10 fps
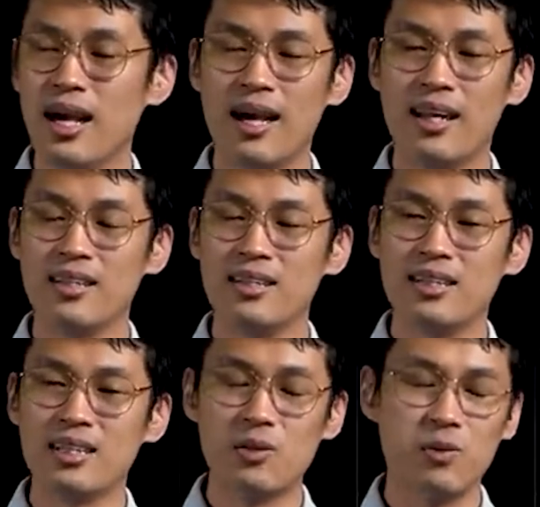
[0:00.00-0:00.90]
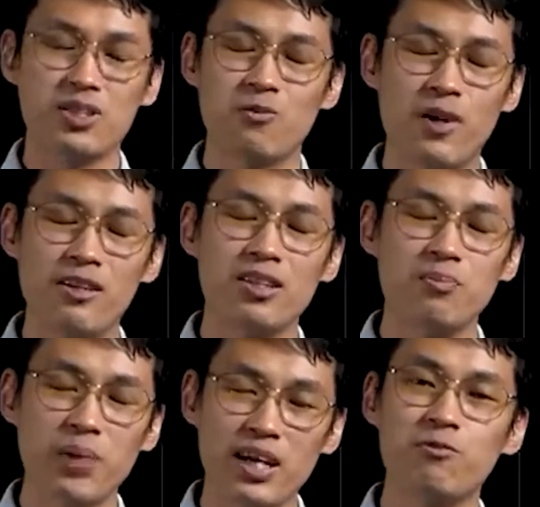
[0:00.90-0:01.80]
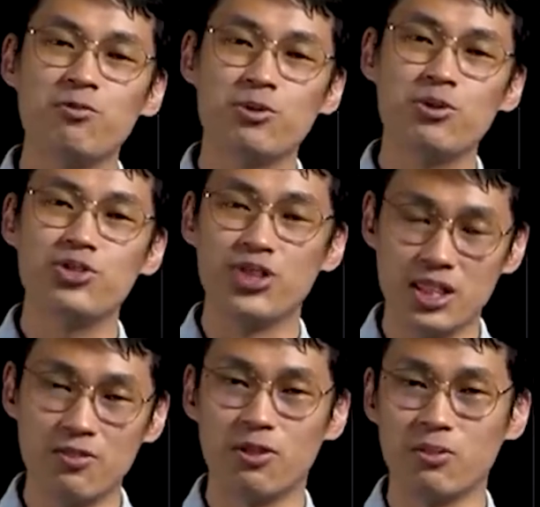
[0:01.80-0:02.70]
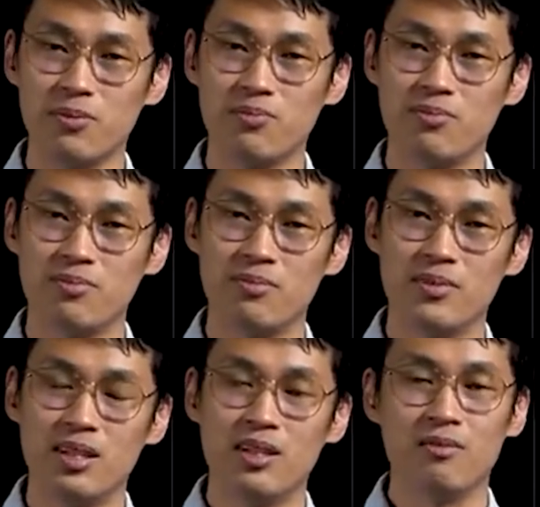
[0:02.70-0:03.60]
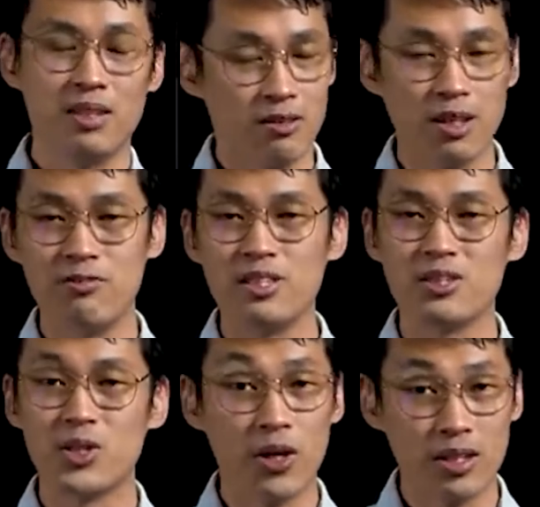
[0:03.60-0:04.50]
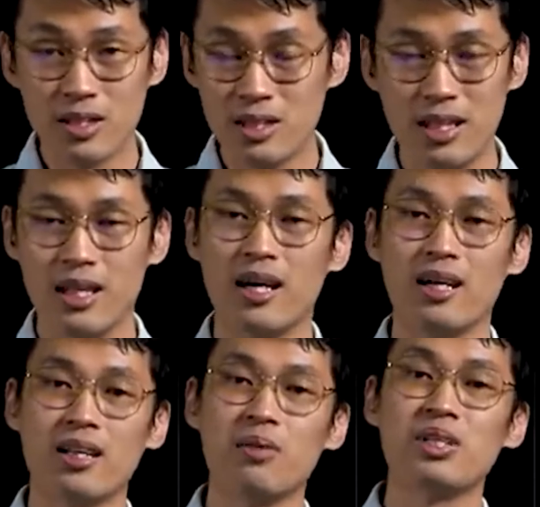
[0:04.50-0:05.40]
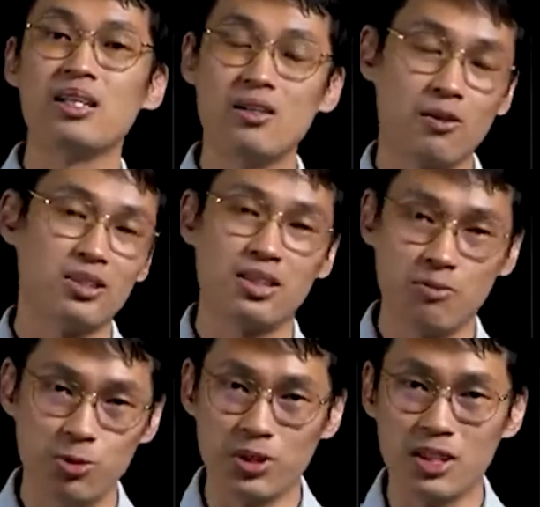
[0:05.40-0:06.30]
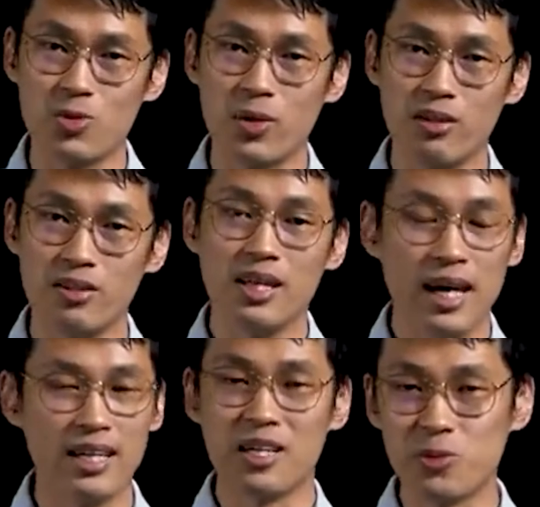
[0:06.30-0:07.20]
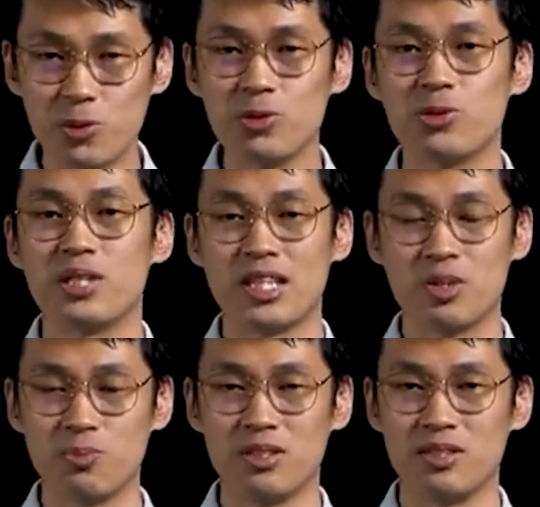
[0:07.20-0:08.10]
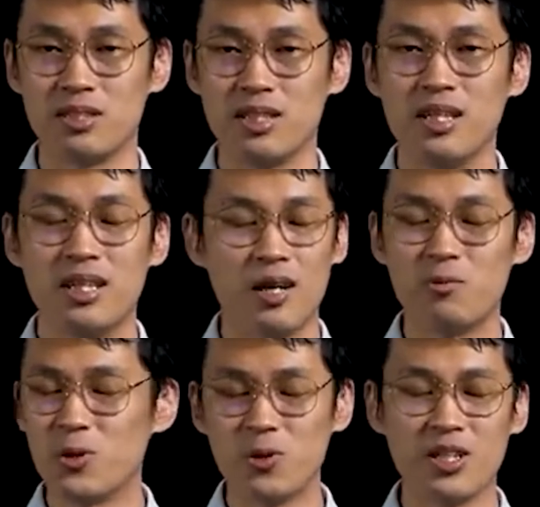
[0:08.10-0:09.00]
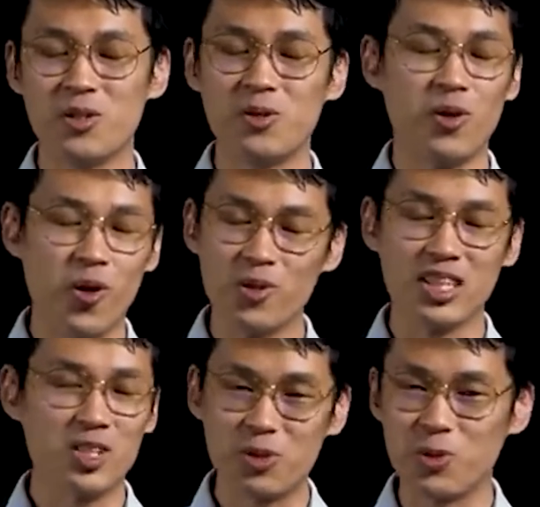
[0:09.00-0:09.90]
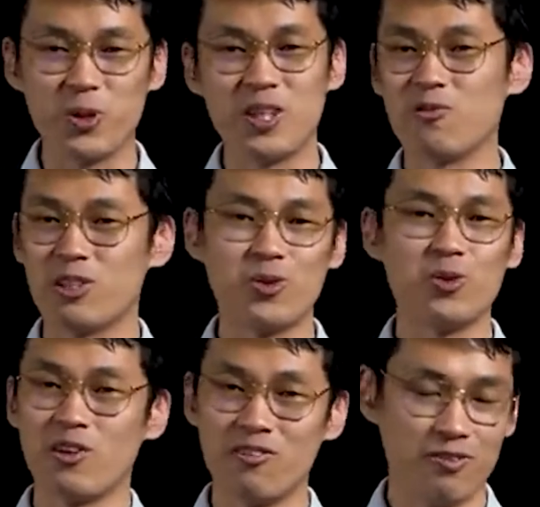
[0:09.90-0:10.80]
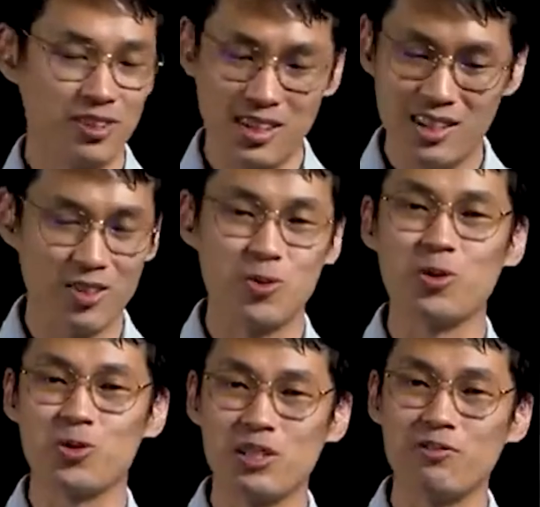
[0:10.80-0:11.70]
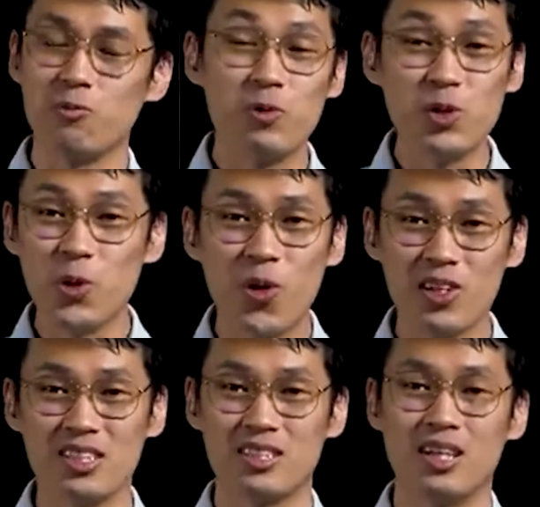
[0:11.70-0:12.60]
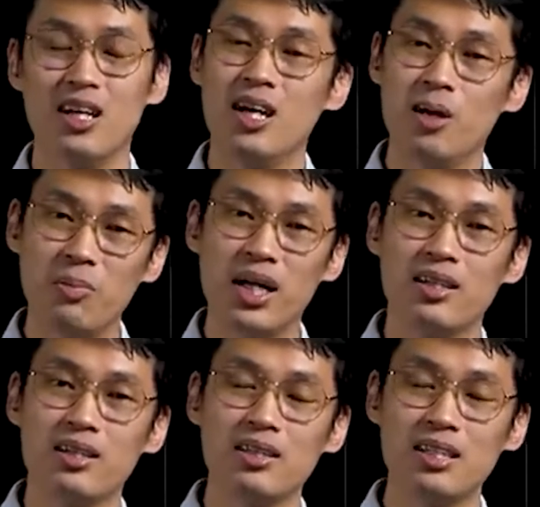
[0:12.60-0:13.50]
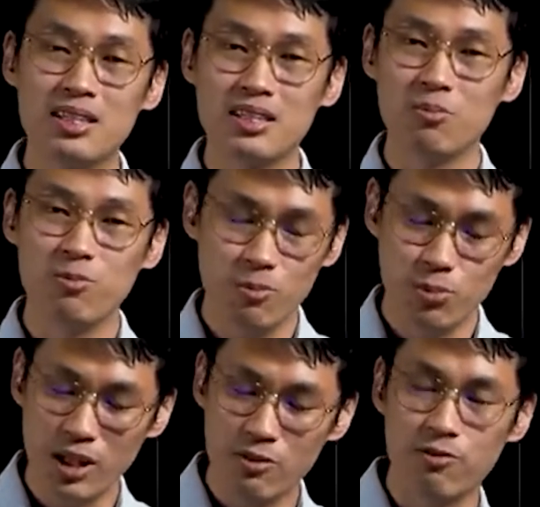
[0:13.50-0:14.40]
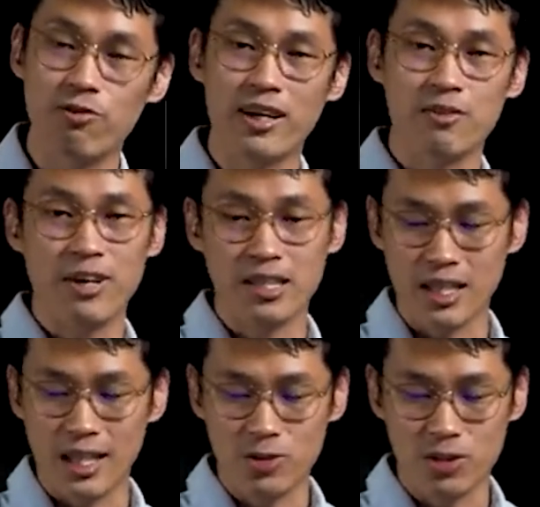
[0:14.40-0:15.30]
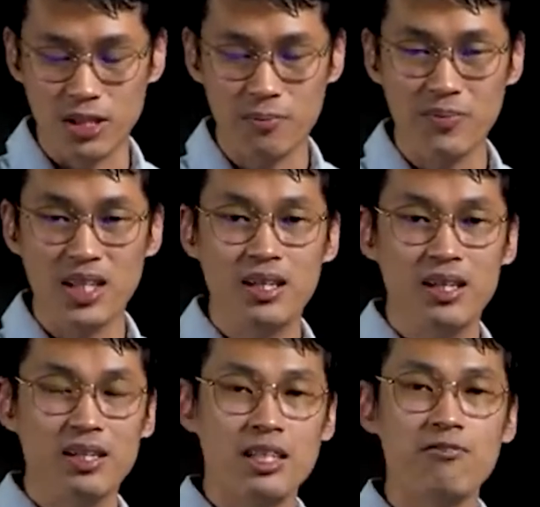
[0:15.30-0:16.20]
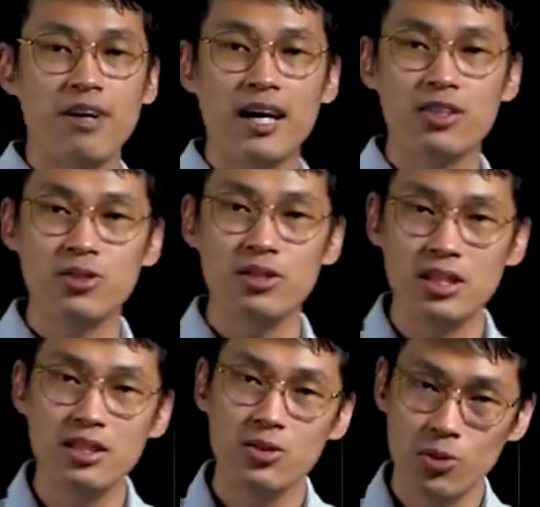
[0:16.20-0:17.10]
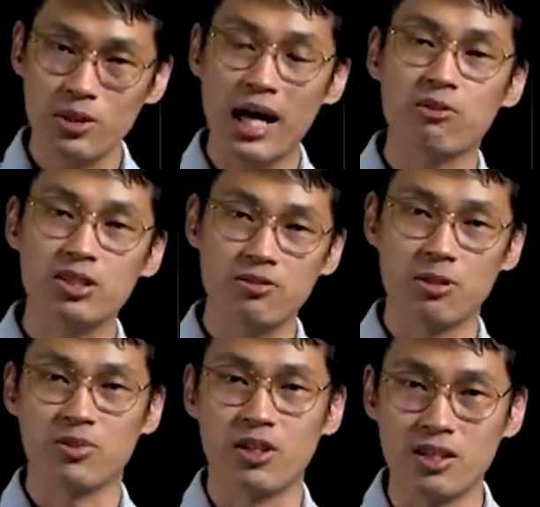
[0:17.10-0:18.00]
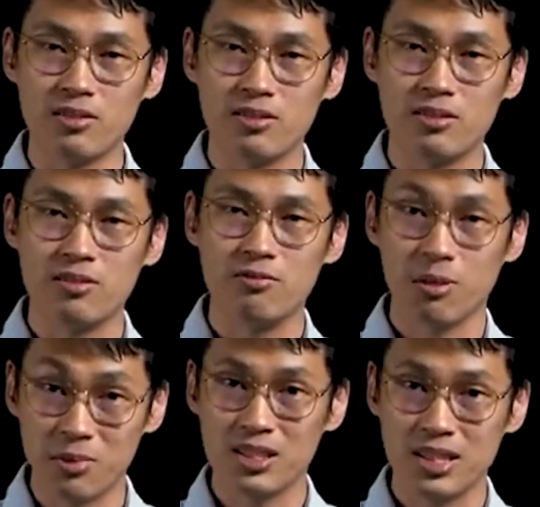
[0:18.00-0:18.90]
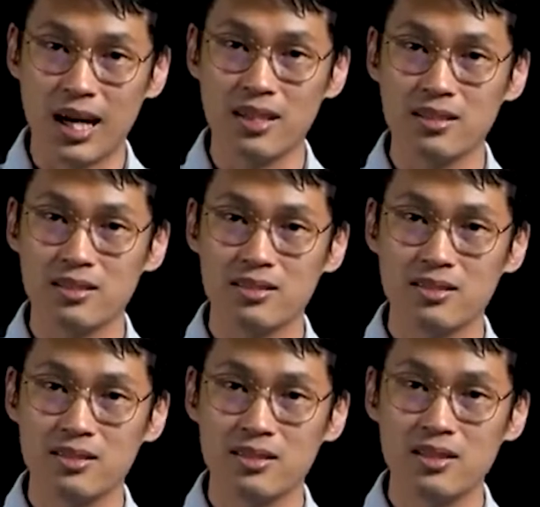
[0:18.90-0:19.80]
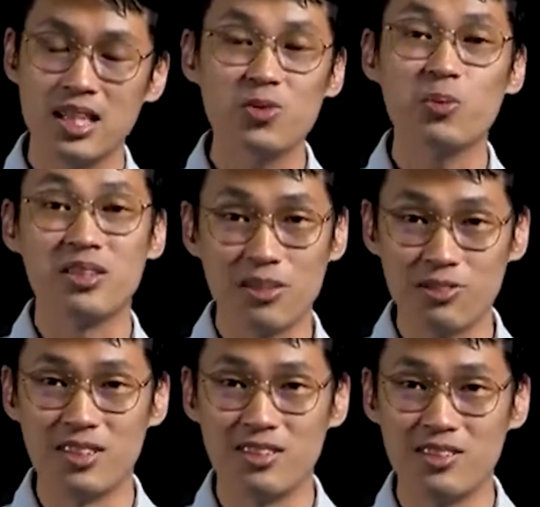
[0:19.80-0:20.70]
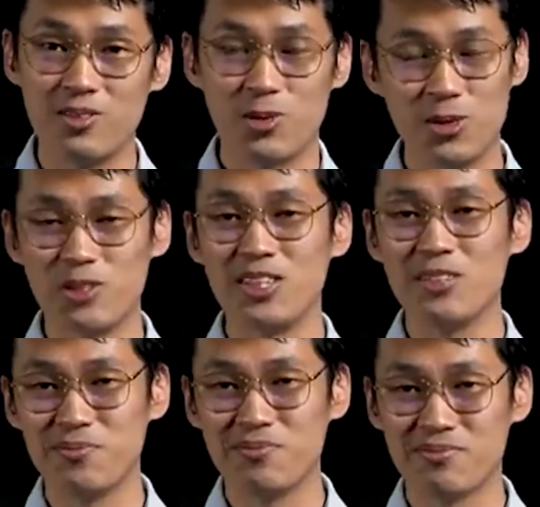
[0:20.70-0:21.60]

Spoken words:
And it was a very painful journey for me. Now, definitely God let me learn a lot of stuff through it as well. And I grew through the experience. And we know that, you know, all things work together for the good of, you know, those who love Him. We know all this. But it doesn't put out the fact that actually, if I actually took counsel from God from the start, things would be different. Don't you agree?